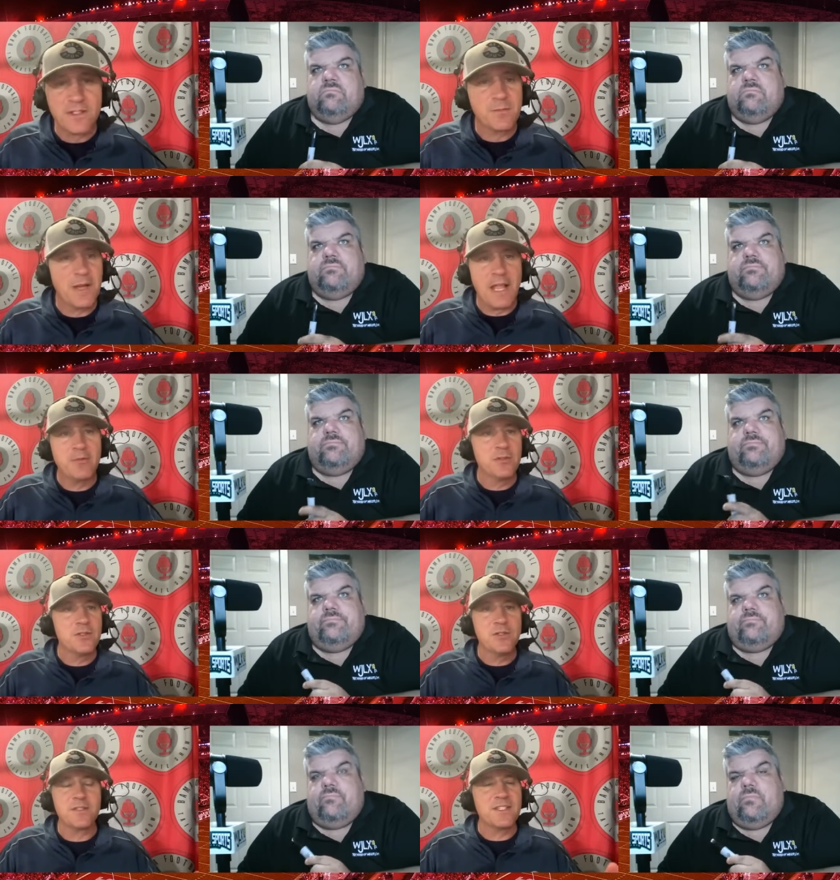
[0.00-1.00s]
Speaker 1: has been able to
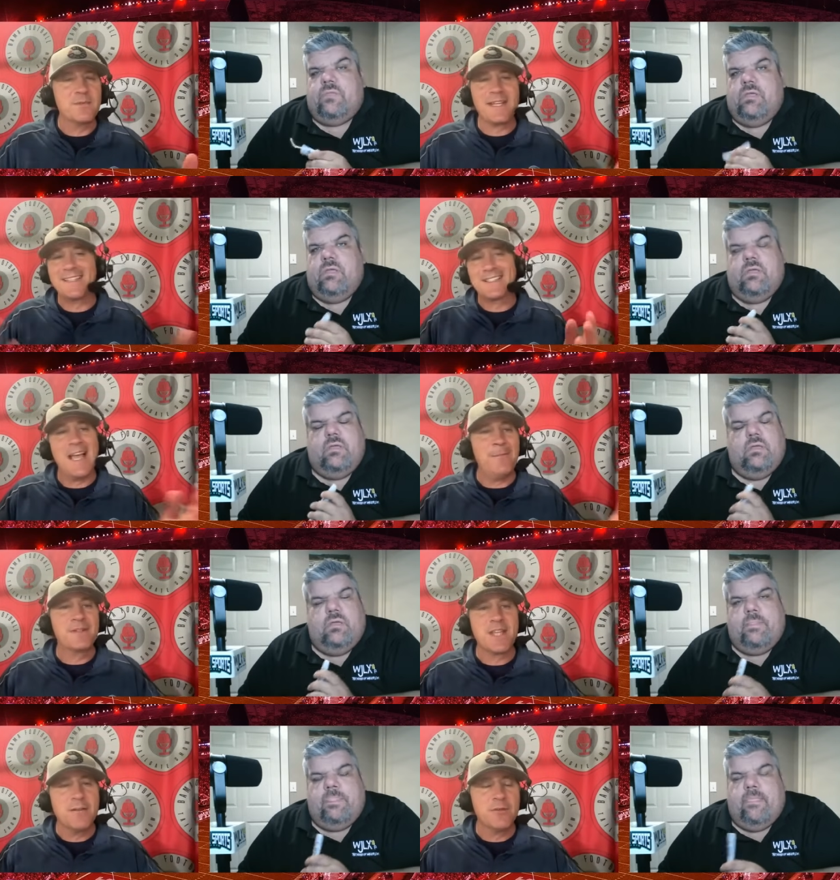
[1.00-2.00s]
do. It seems like this
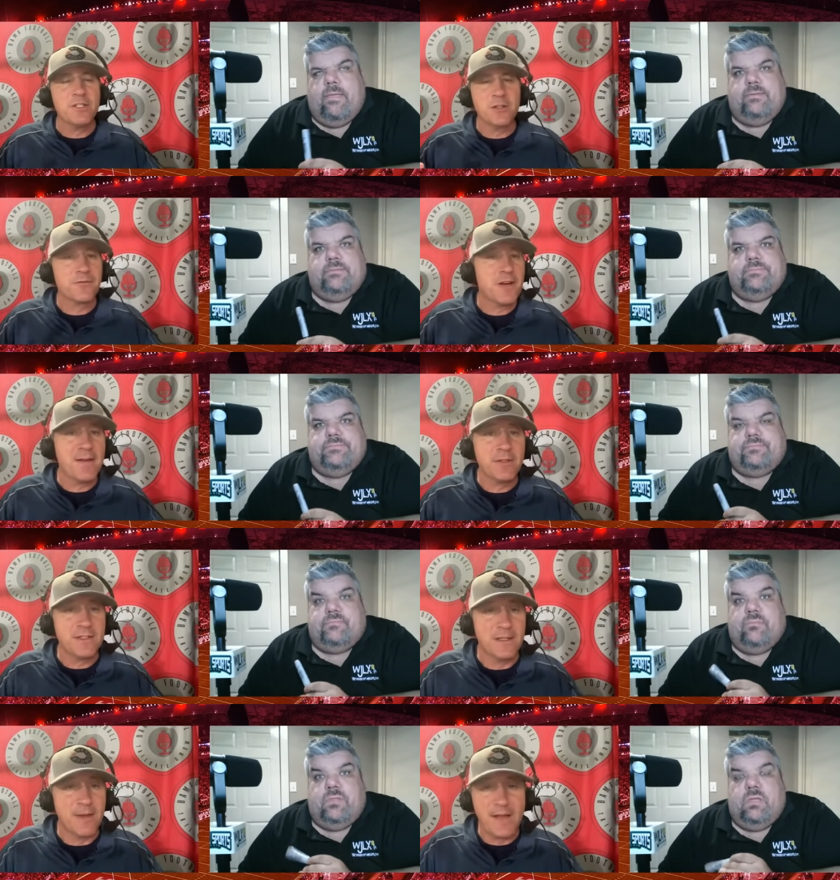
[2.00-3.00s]
happens every year for every
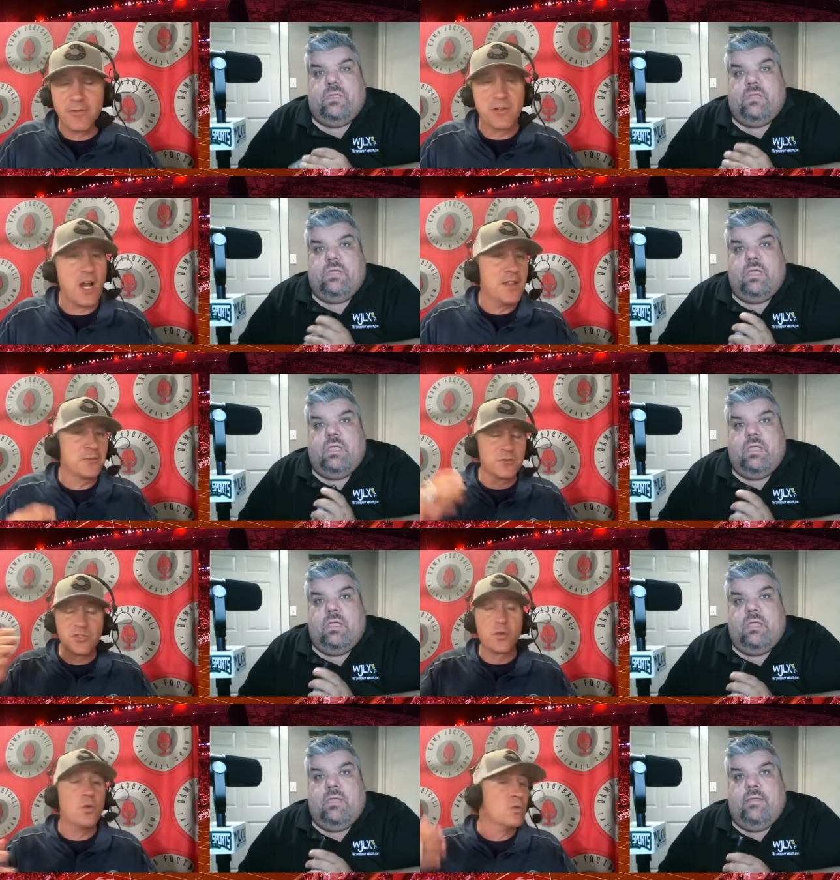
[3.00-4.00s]
team. And I've heard other
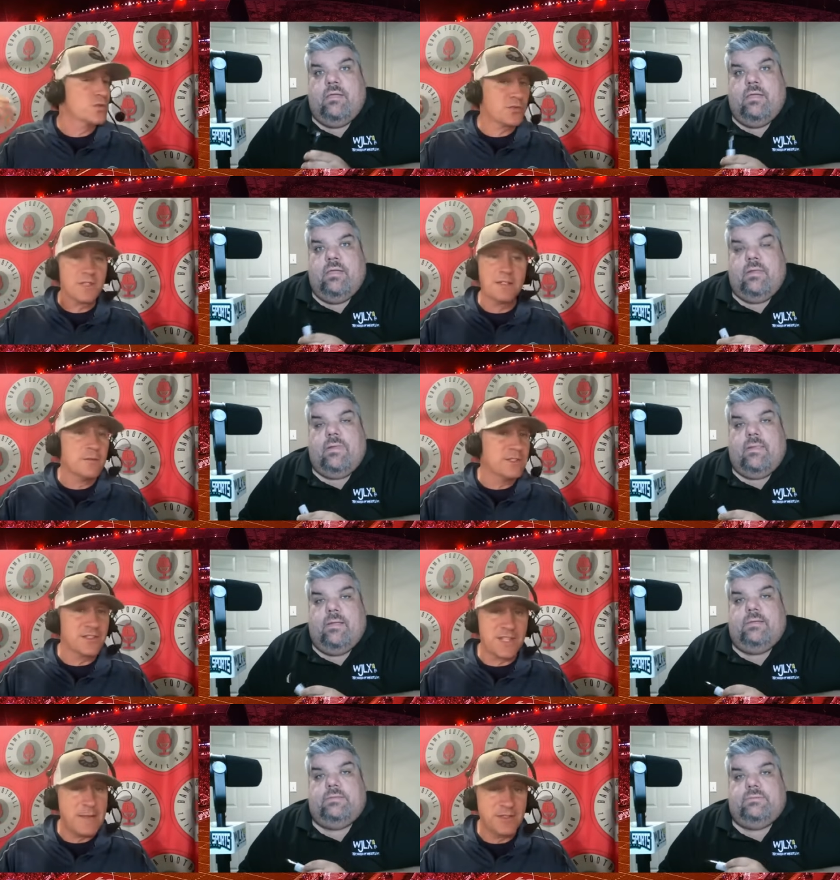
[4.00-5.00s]
schools are dealing with the
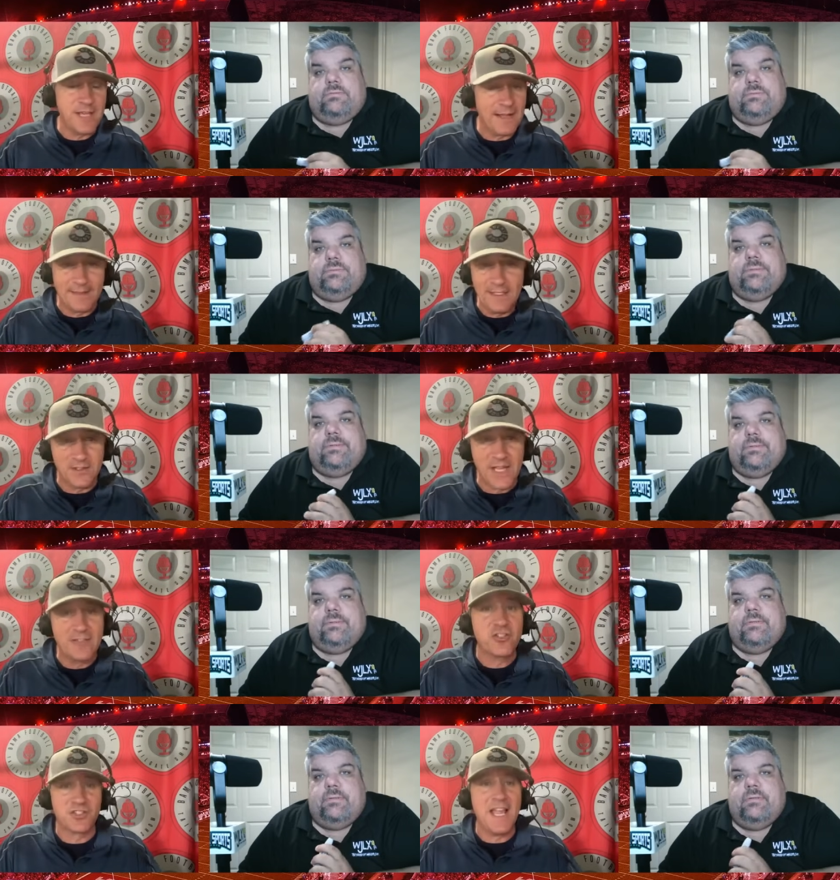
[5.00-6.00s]
same exact thing. It's
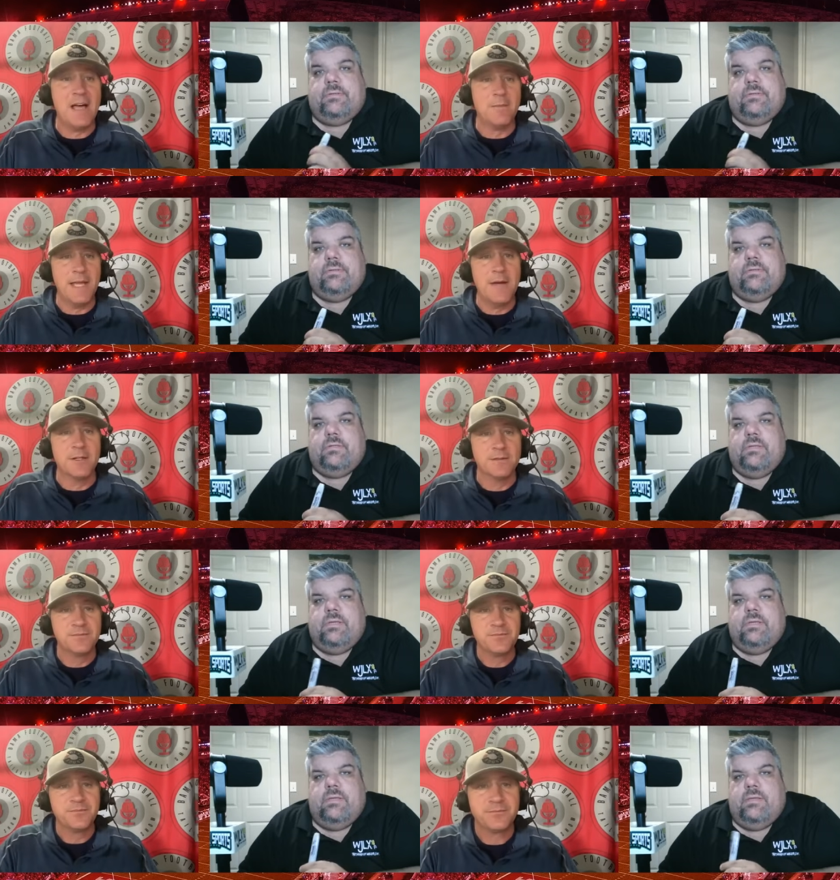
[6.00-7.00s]
not
Speaker 2: just Alabama.
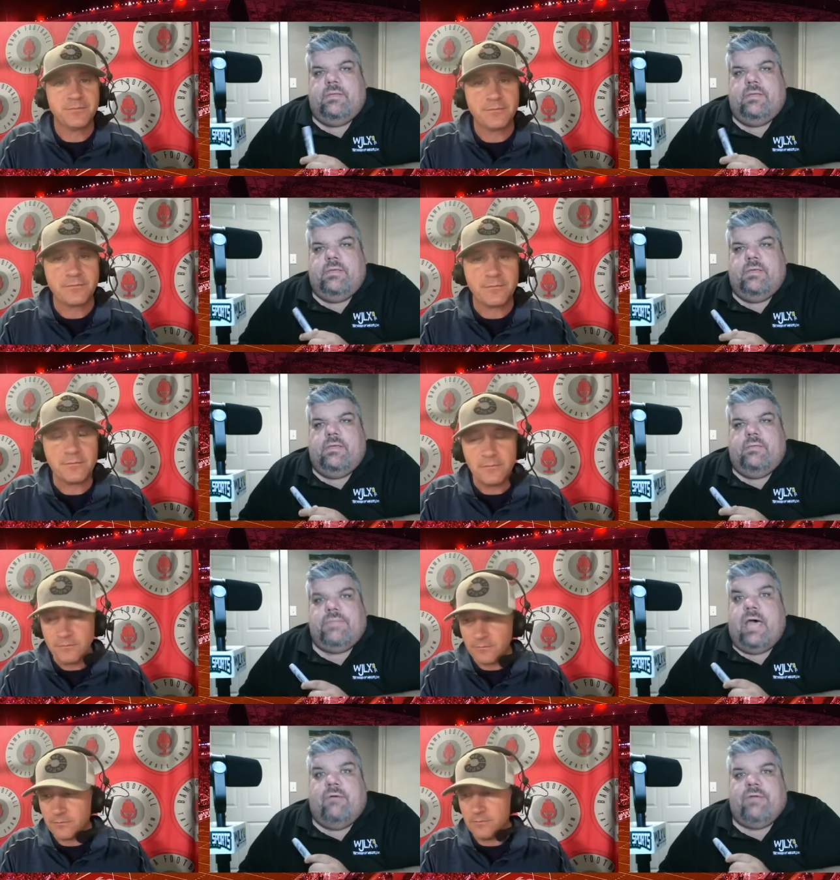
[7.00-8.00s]

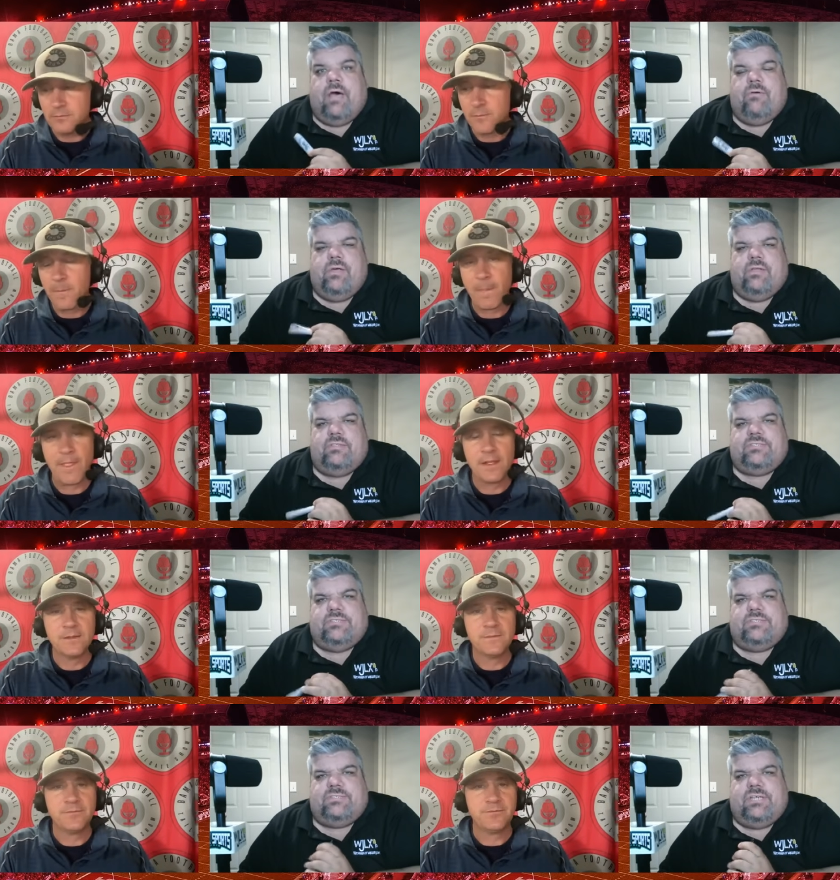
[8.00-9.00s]
No, this
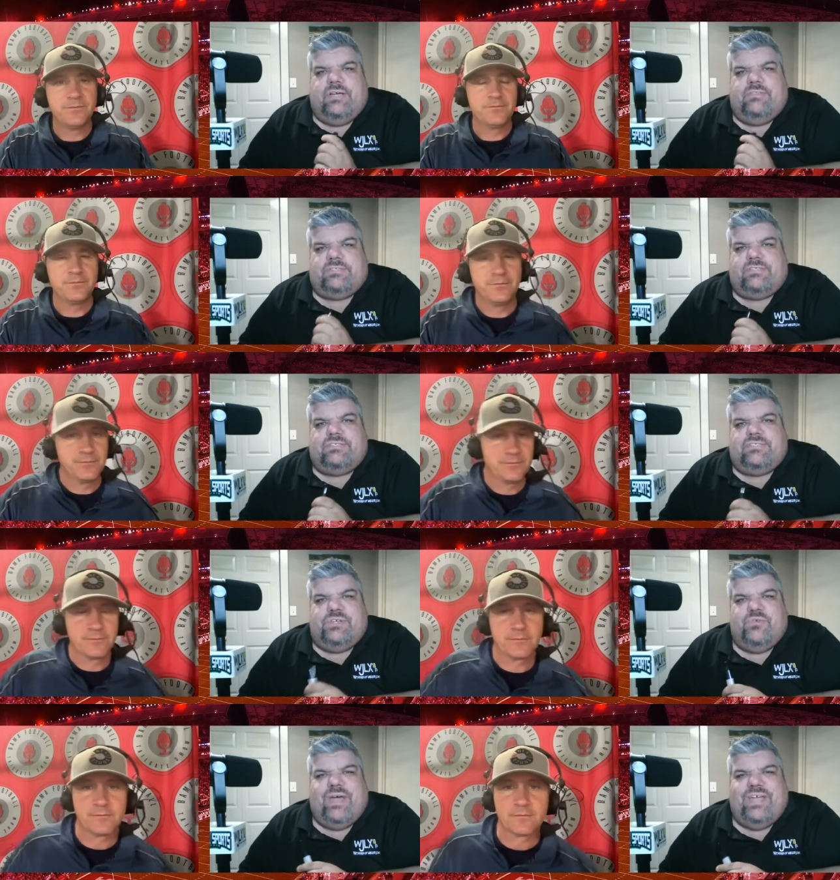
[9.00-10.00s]
is the
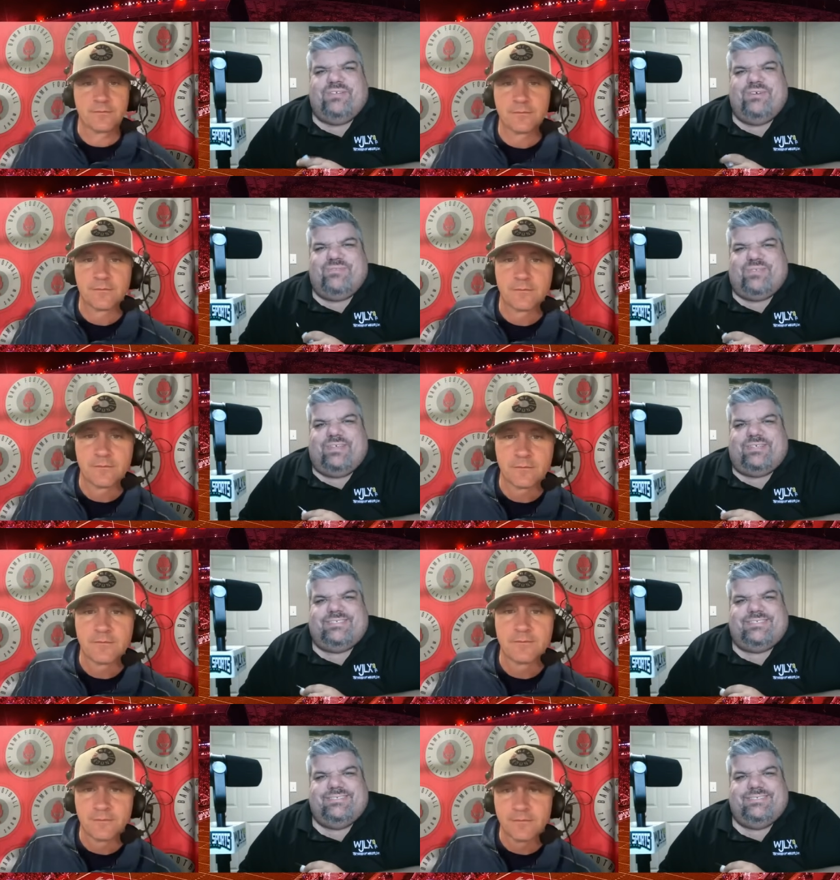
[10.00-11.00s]
new way of doing
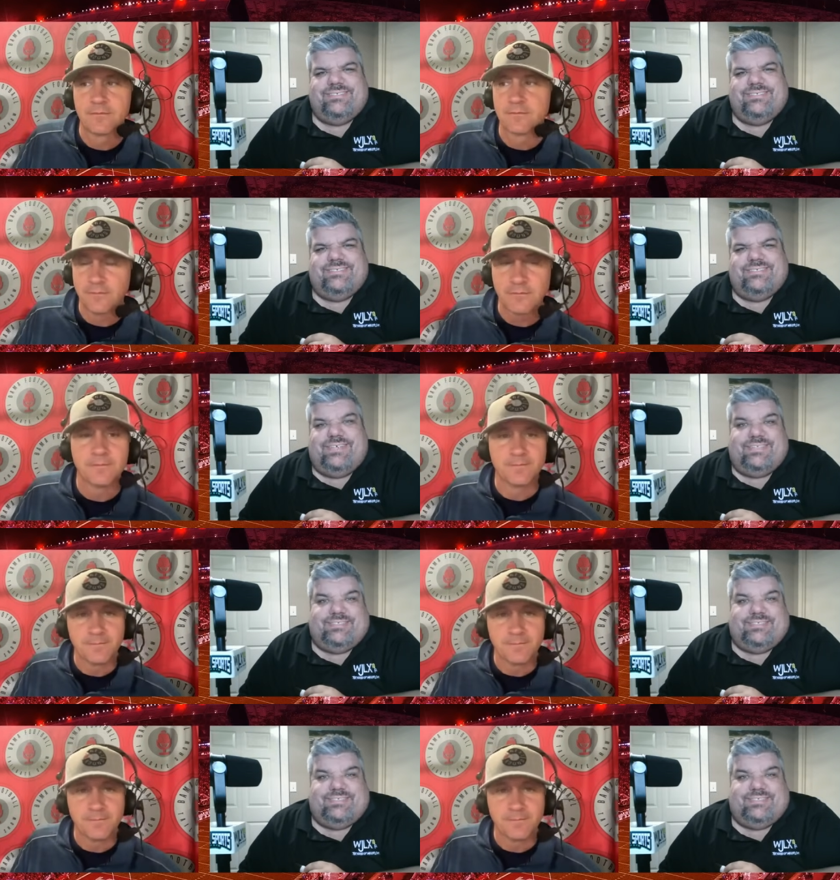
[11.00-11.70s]
things, it